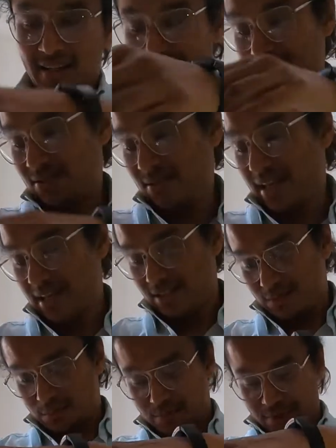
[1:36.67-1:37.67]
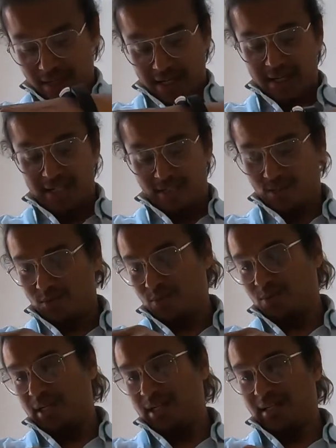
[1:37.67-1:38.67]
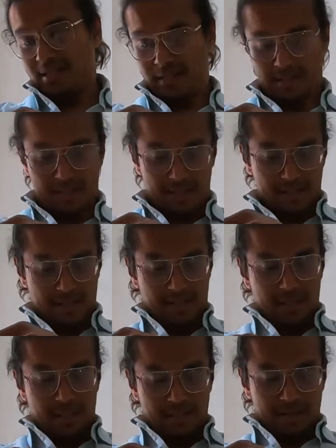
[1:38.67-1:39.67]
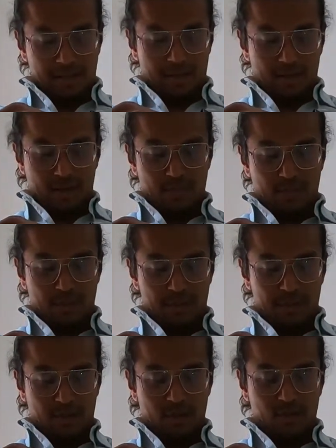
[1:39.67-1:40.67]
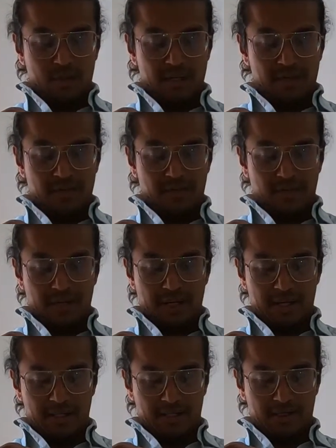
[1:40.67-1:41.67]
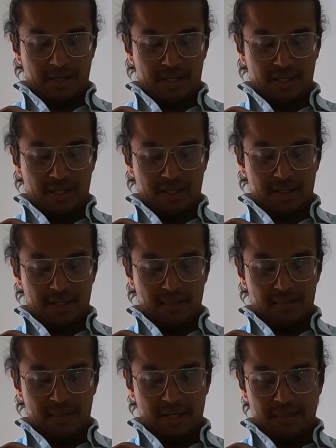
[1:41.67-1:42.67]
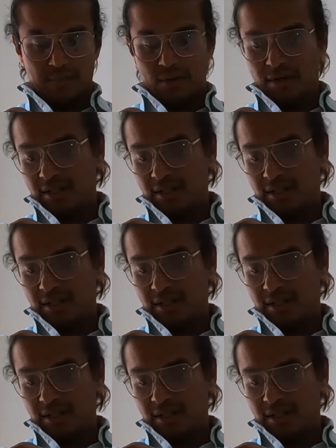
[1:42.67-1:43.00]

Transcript: So that's pretty sweet. It's open for US Customs and Border.